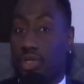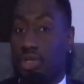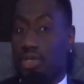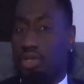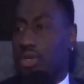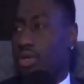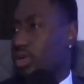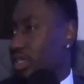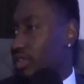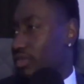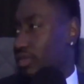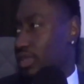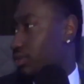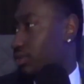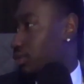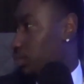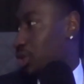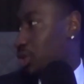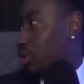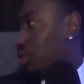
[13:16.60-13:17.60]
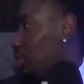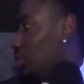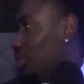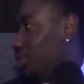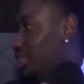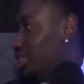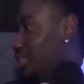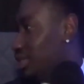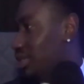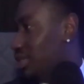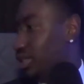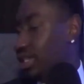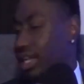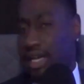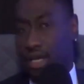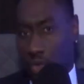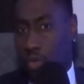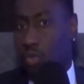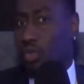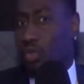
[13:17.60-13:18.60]
know, even if we don't know each other,
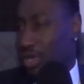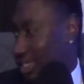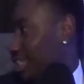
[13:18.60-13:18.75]
like, what can